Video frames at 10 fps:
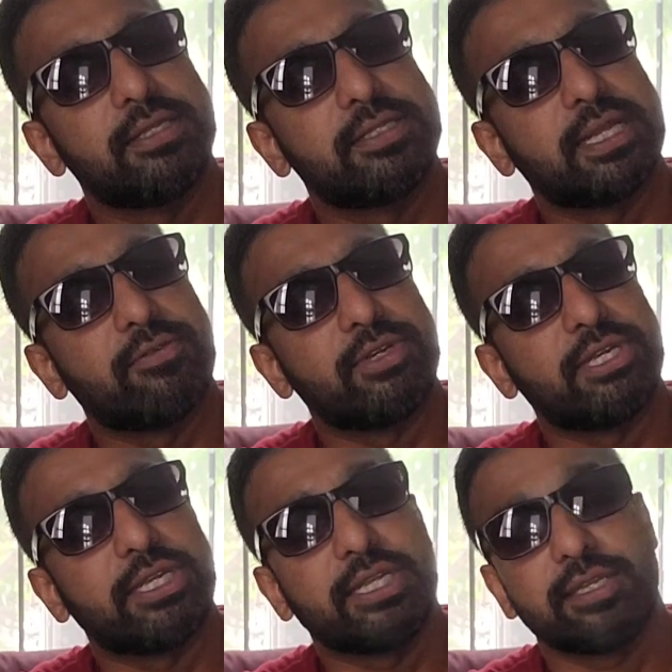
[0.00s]

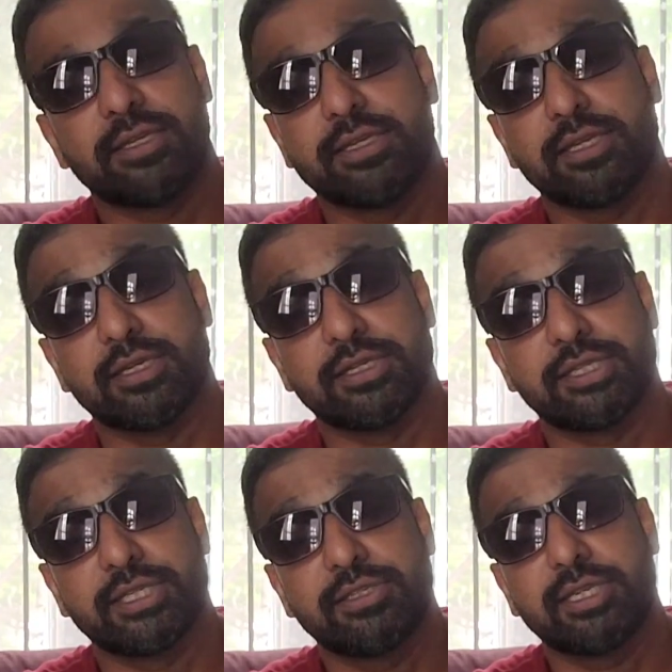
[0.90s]

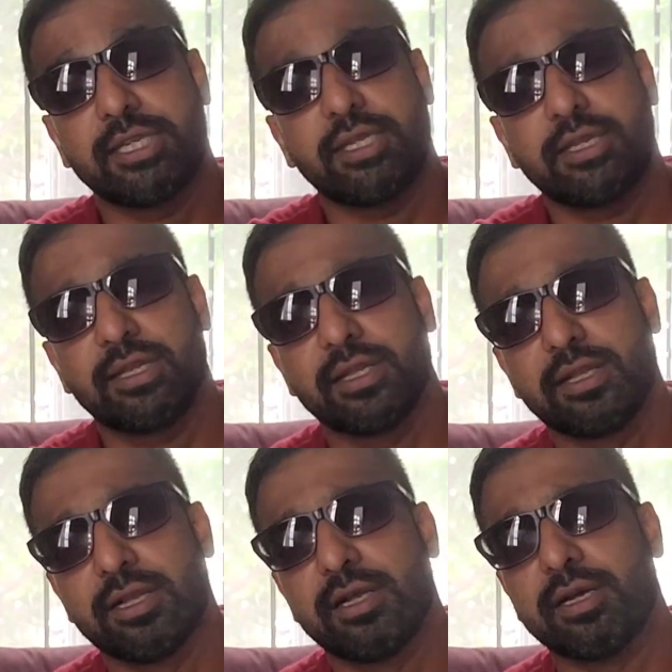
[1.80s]
1760,
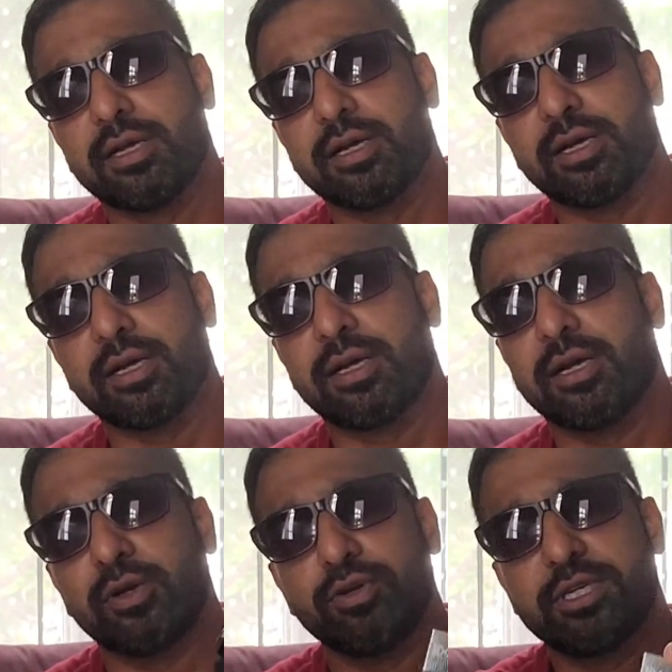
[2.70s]

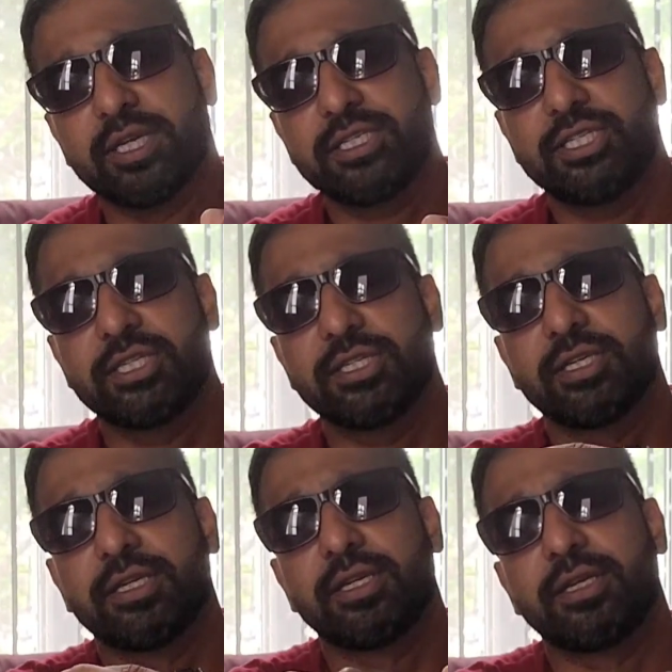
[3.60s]
a good touch
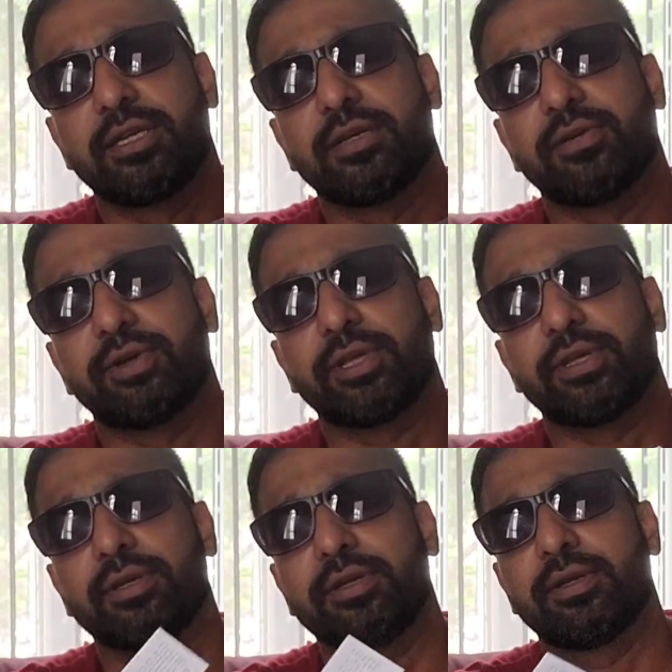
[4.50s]
over
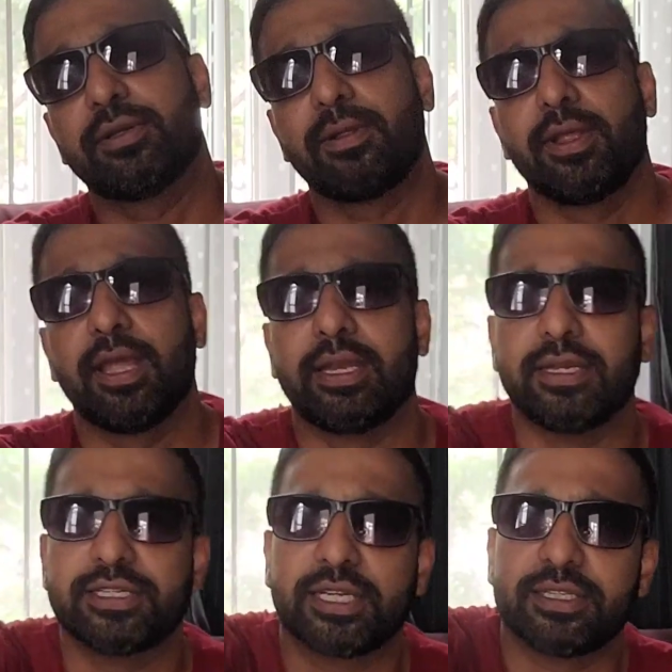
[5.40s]
here. And
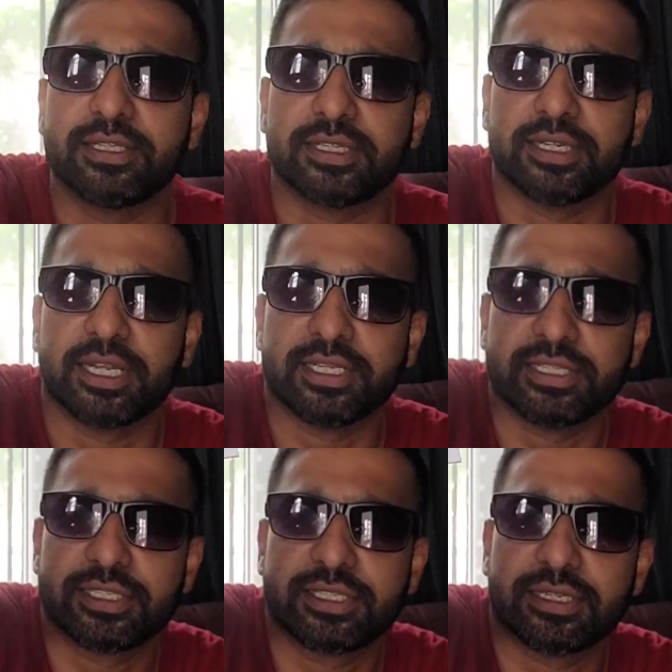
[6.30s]
inside there's a
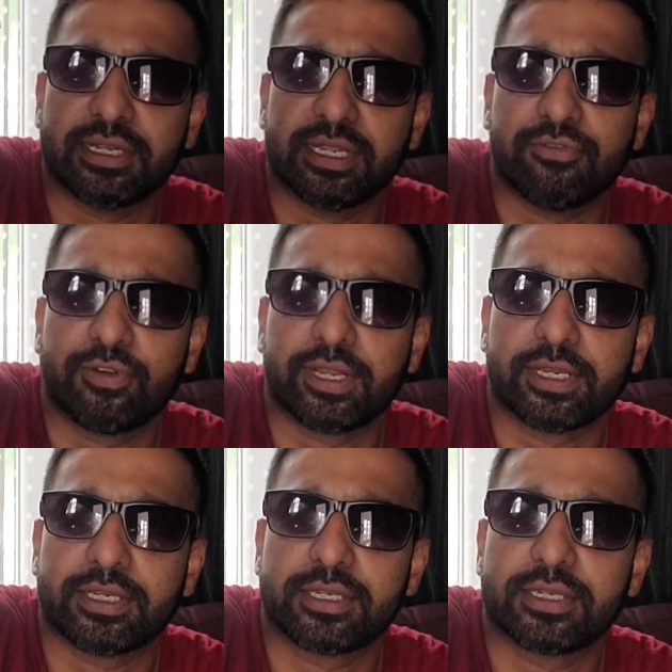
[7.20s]
nice
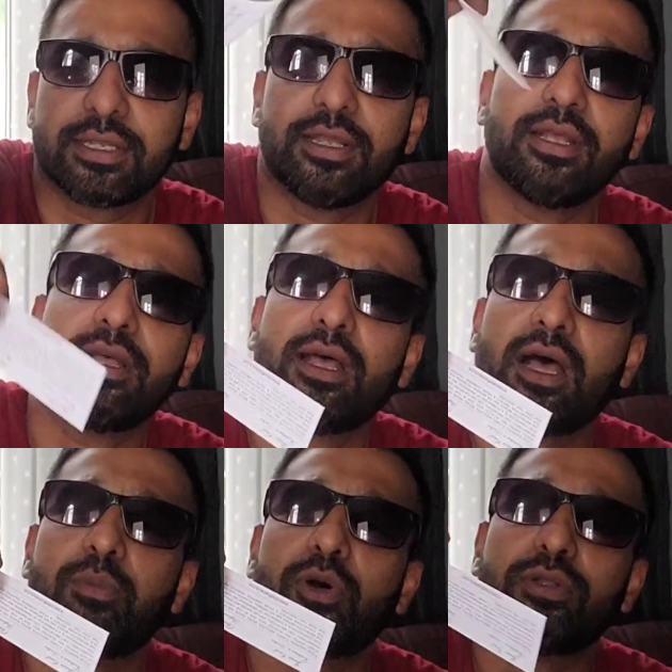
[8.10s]
leaflet
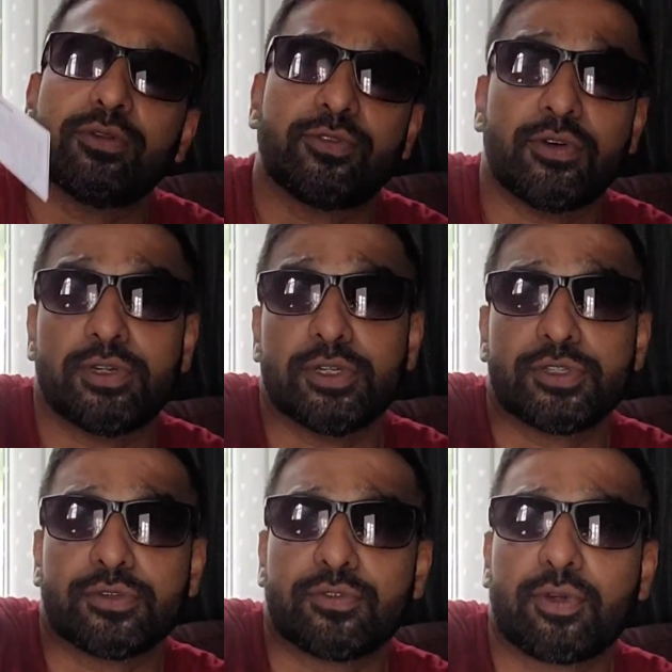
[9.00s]
about the
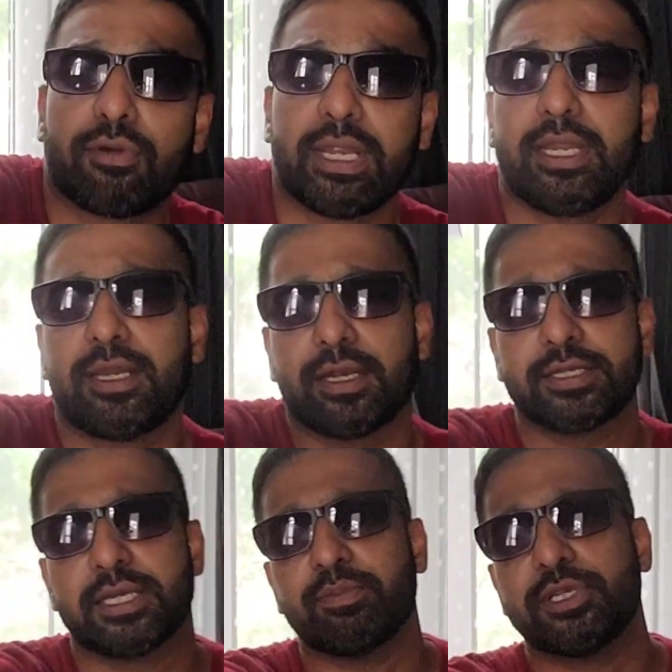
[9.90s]
founders of Creed and
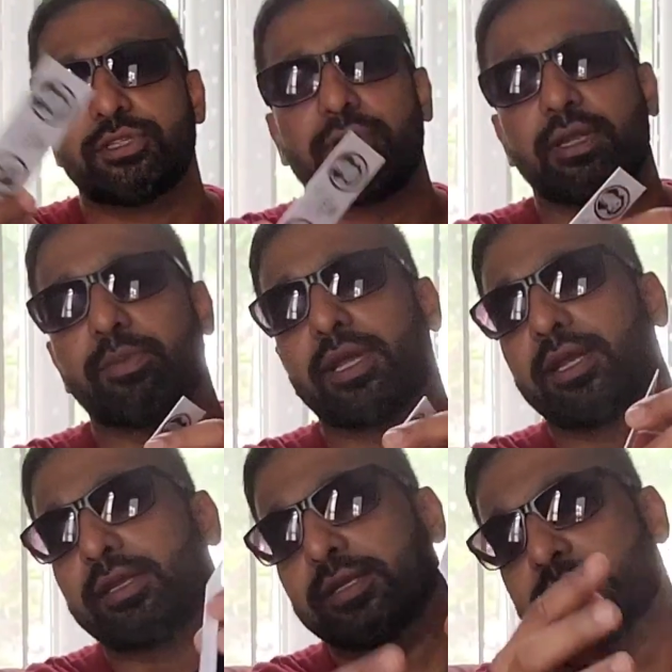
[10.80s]
some history
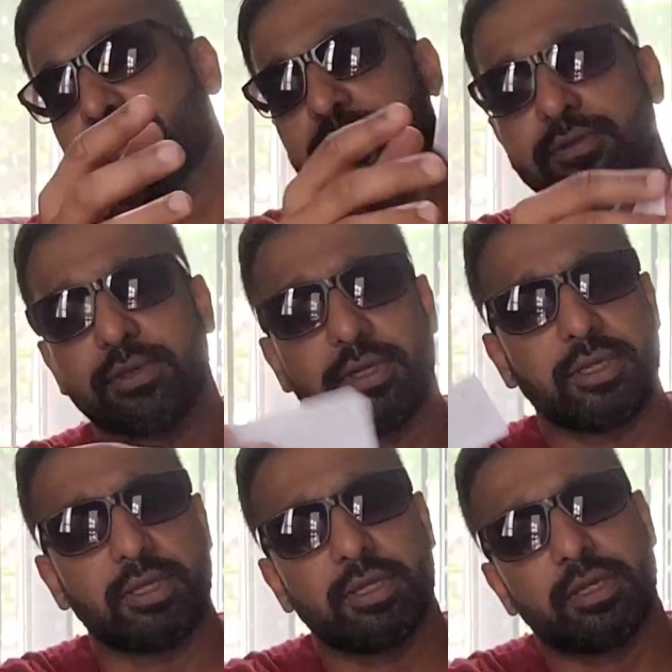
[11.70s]
behind it. So
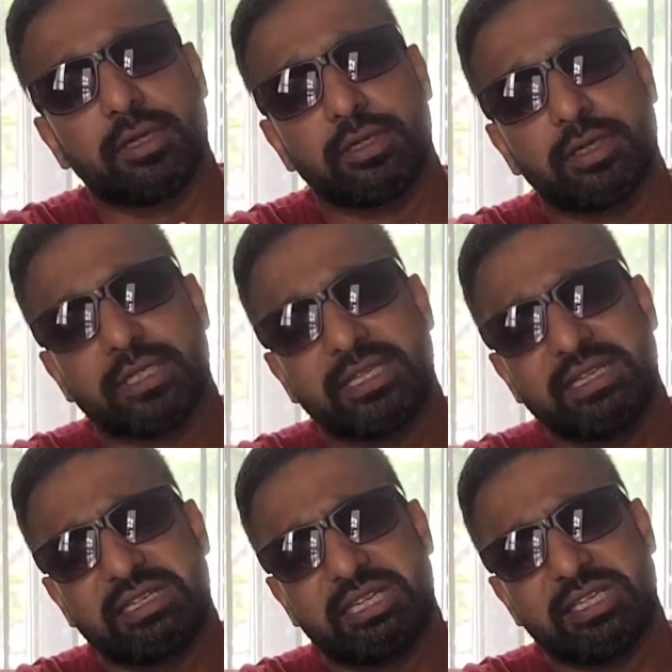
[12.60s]
I
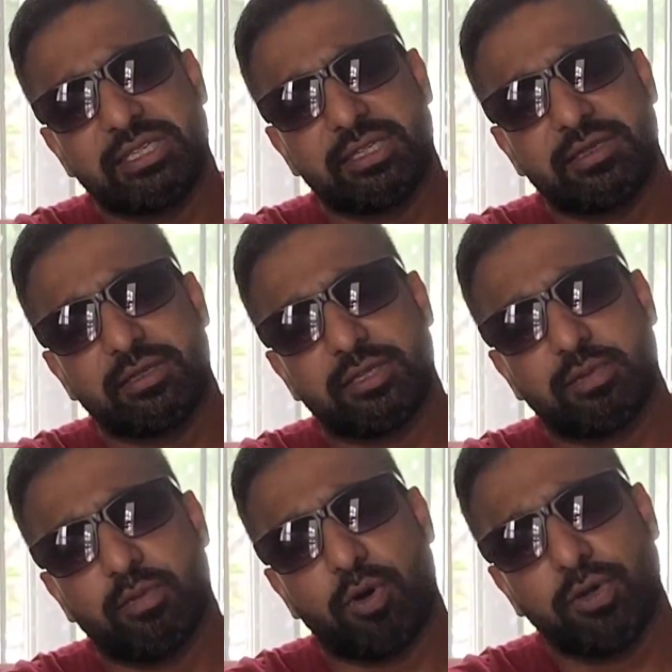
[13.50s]
think decent
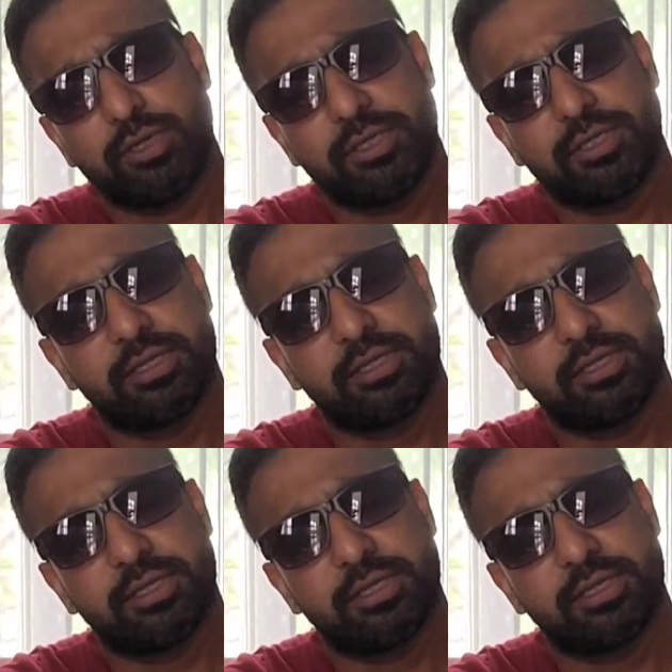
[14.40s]
box.